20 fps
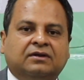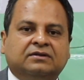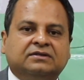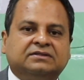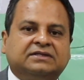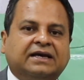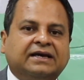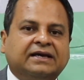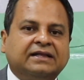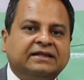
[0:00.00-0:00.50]
The
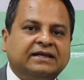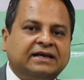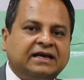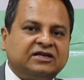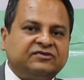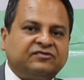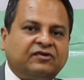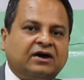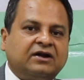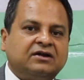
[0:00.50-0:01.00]
second thing,
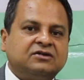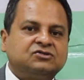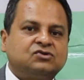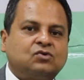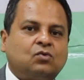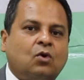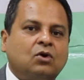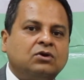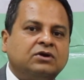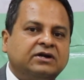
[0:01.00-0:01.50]
as far as
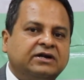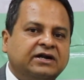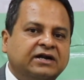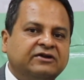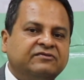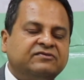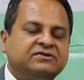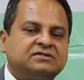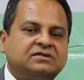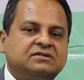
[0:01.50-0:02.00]

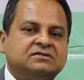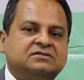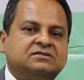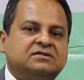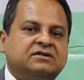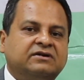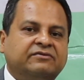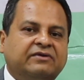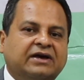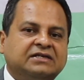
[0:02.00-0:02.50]
quantitative is
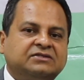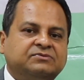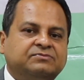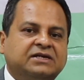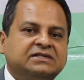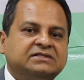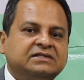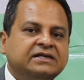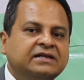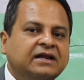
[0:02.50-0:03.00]
concerned,
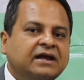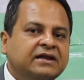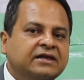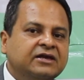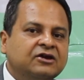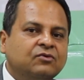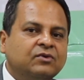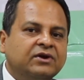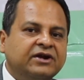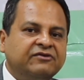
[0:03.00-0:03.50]
especially in an
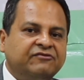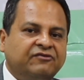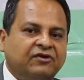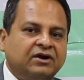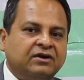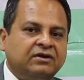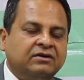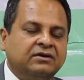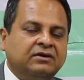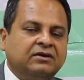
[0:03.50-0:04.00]
equity
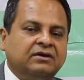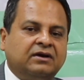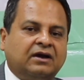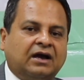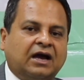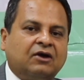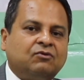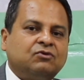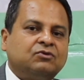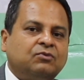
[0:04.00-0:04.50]
fund,
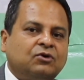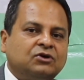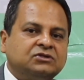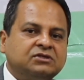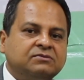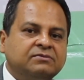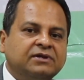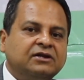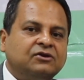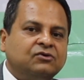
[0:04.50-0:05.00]
I would
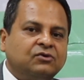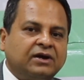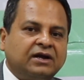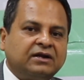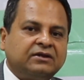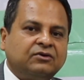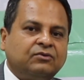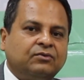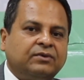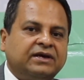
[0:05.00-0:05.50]
possibly look
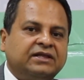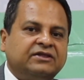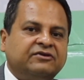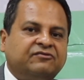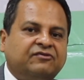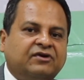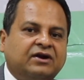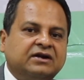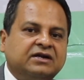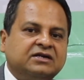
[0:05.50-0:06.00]
at the way the
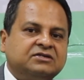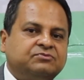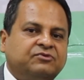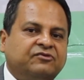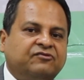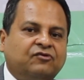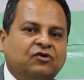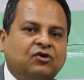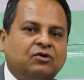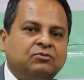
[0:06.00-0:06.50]
fund has
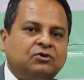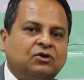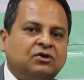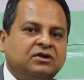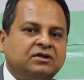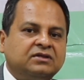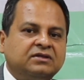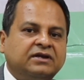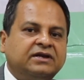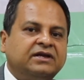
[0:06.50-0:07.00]
performed
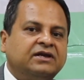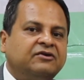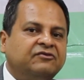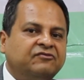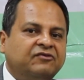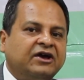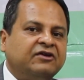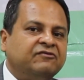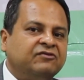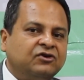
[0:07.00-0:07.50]
on a 3 or
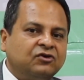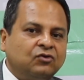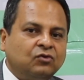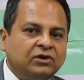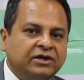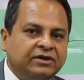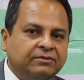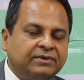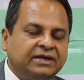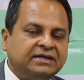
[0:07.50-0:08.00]
5 year
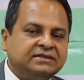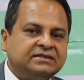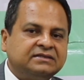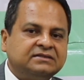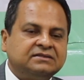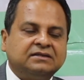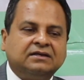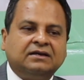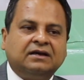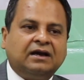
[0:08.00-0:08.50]
rolling
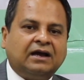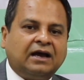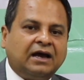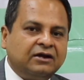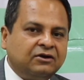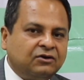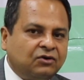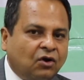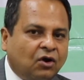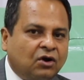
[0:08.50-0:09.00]
basis
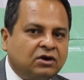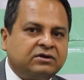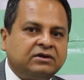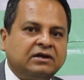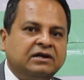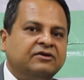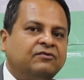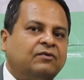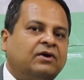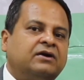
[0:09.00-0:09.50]
and not
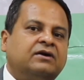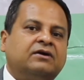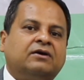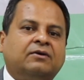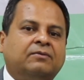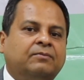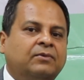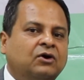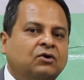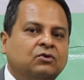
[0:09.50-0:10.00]
really worry
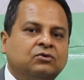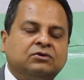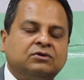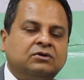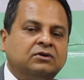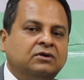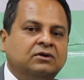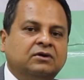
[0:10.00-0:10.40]
about